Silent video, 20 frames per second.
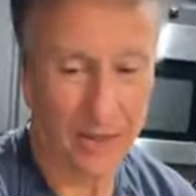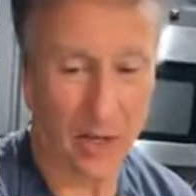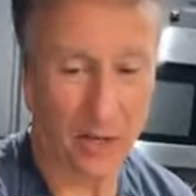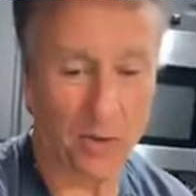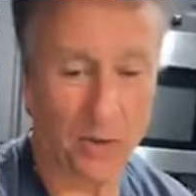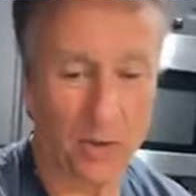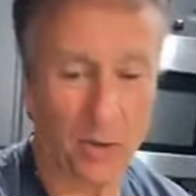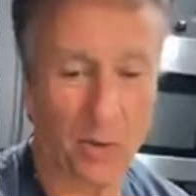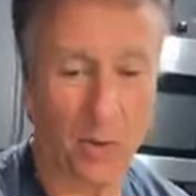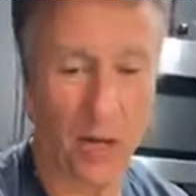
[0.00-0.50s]

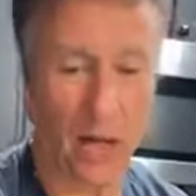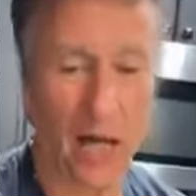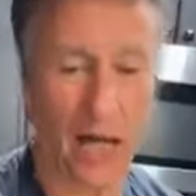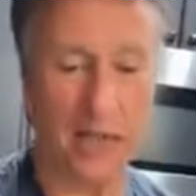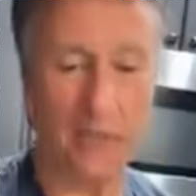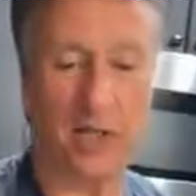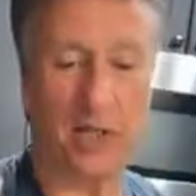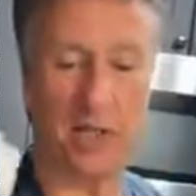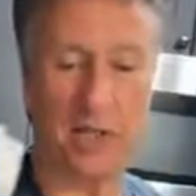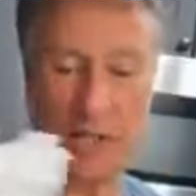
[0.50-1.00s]
don't do what
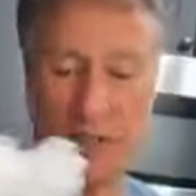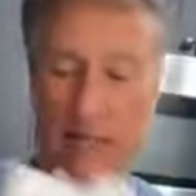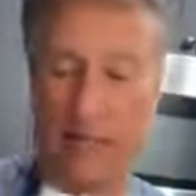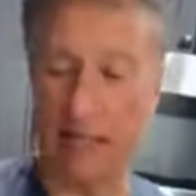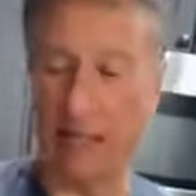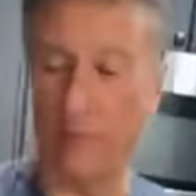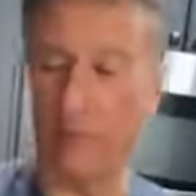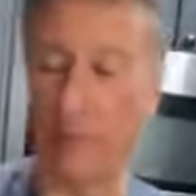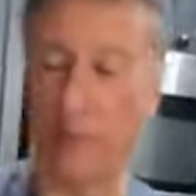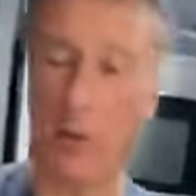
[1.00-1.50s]
I just
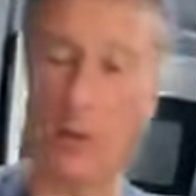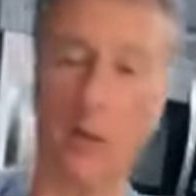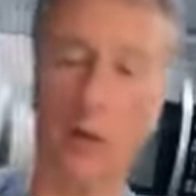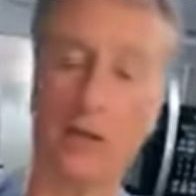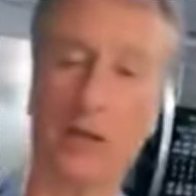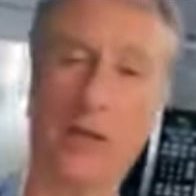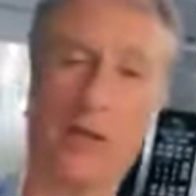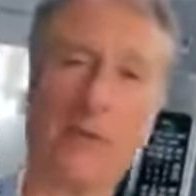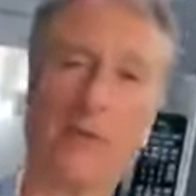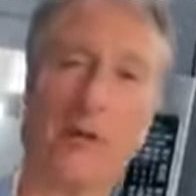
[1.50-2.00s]
did and put
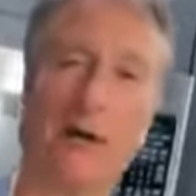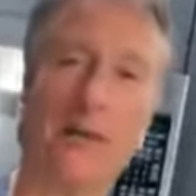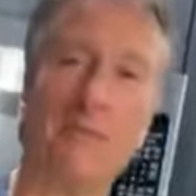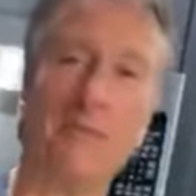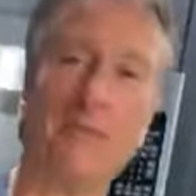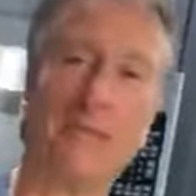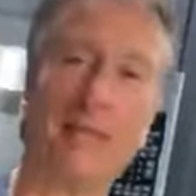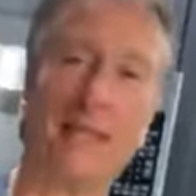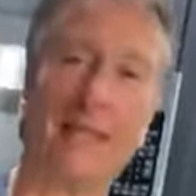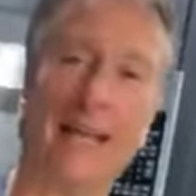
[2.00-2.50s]
all the
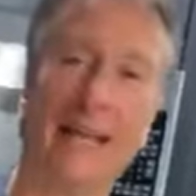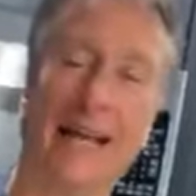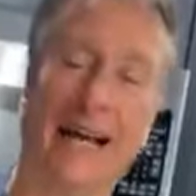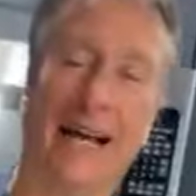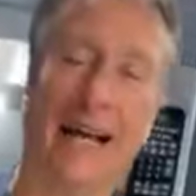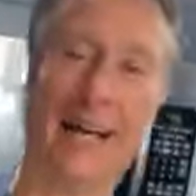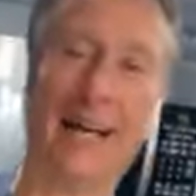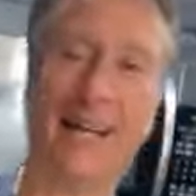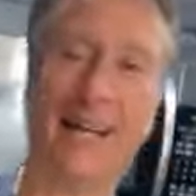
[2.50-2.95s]
crumbs in there.